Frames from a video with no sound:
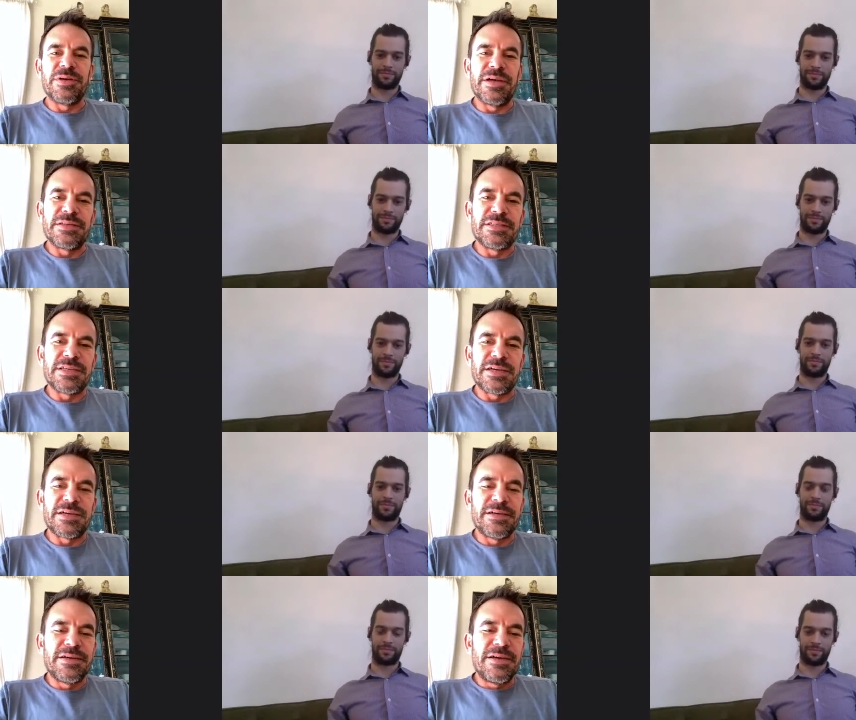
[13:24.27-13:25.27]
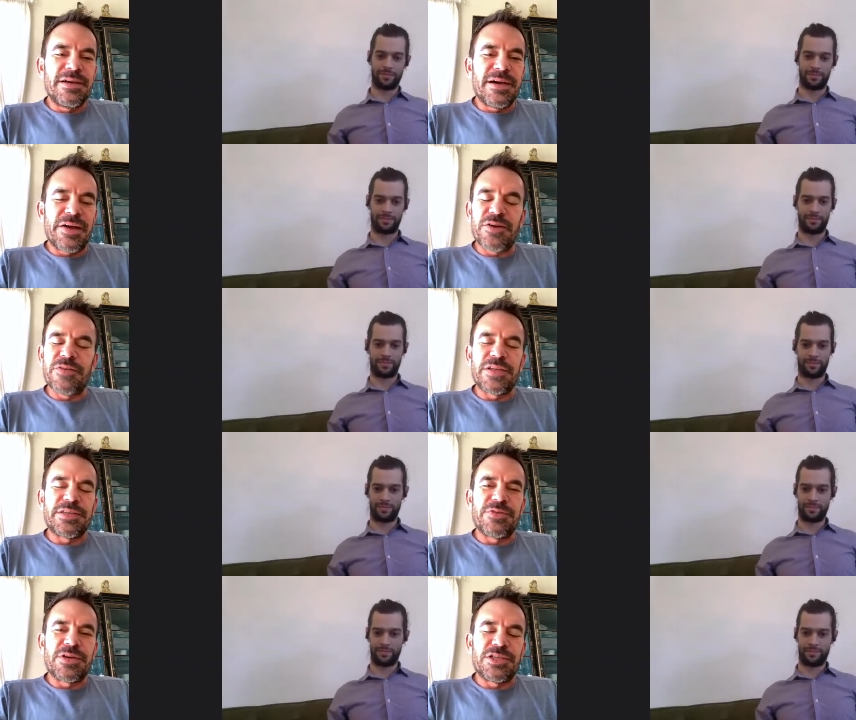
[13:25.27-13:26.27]
Speaker 1: And uh, I don't know if that's
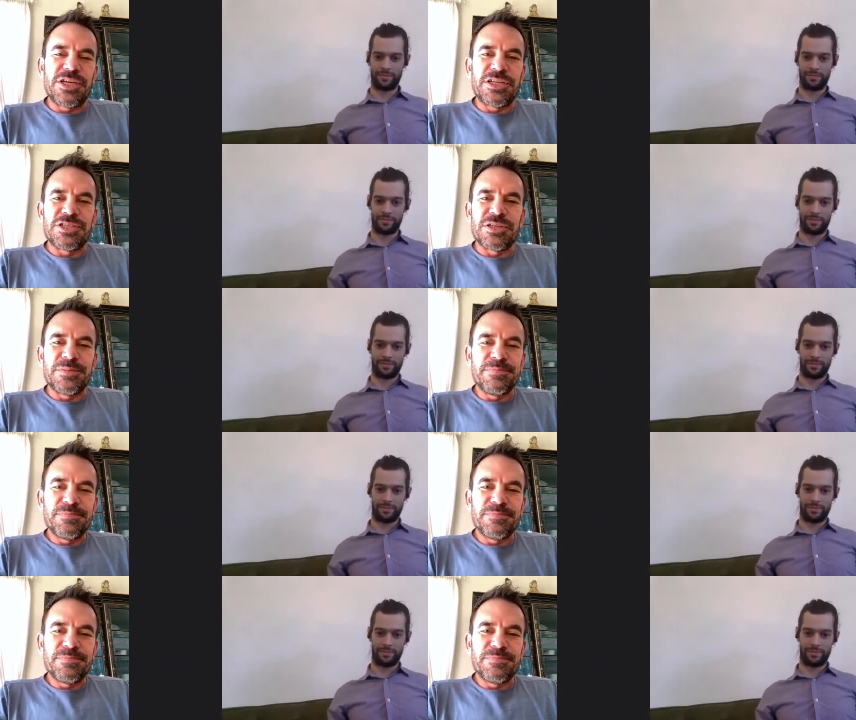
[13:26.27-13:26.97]
ever going to change, you know?